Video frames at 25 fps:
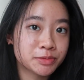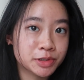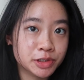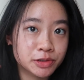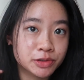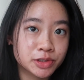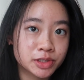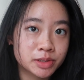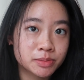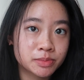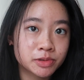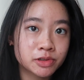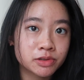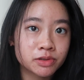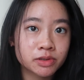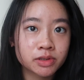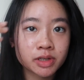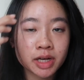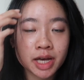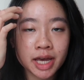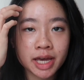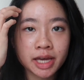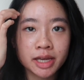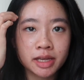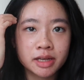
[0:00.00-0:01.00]

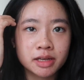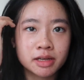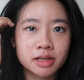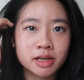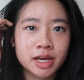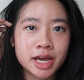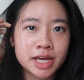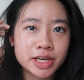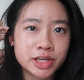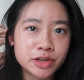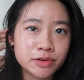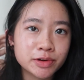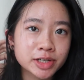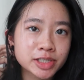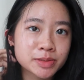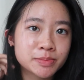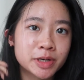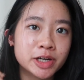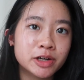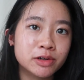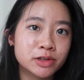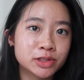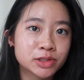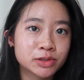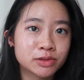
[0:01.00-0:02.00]
reusable, and NUS
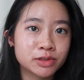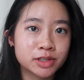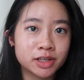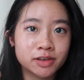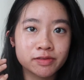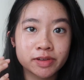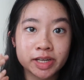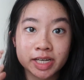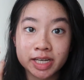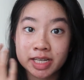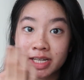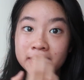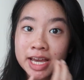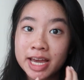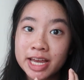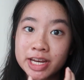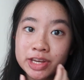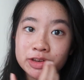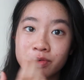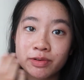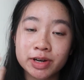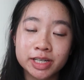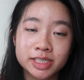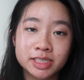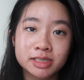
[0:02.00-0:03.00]
might also give like an
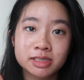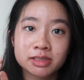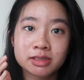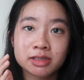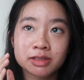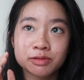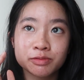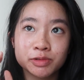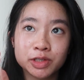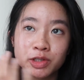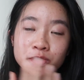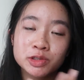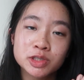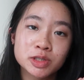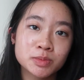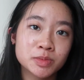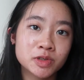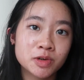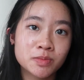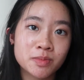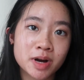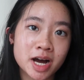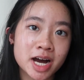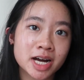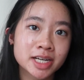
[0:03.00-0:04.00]
NUS
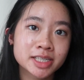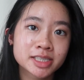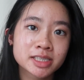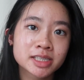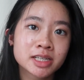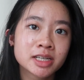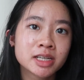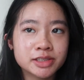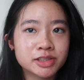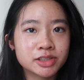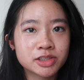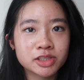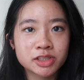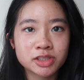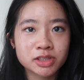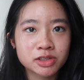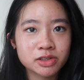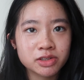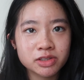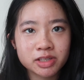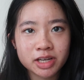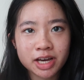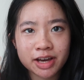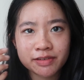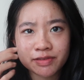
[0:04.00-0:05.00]
reusable mask. It's just
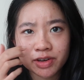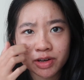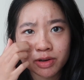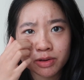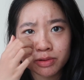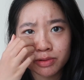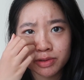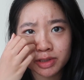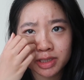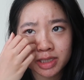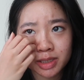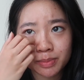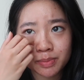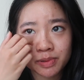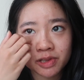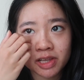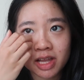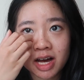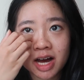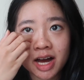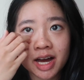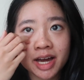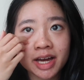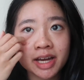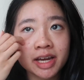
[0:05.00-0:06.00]
good to have your own
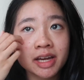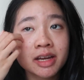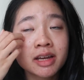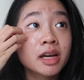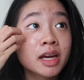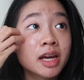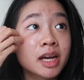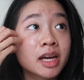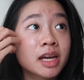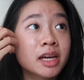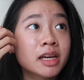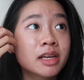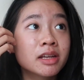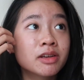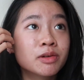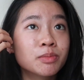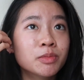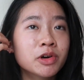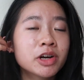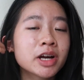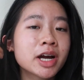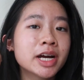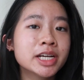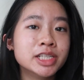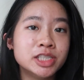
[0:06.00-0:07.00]
supply and
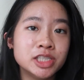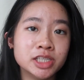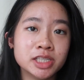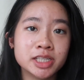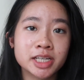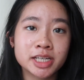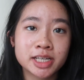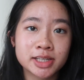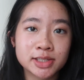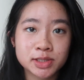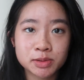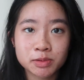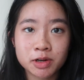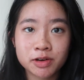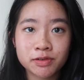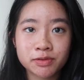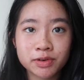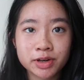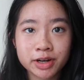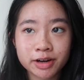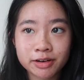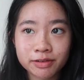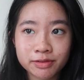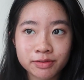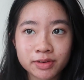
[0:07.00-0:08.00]
more hygienic as well
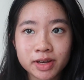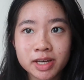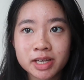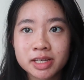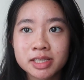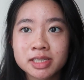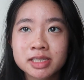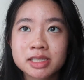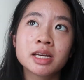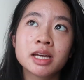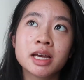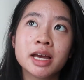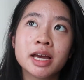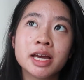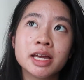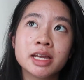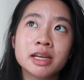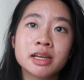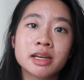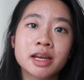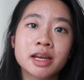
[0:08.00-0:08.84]
for your face. And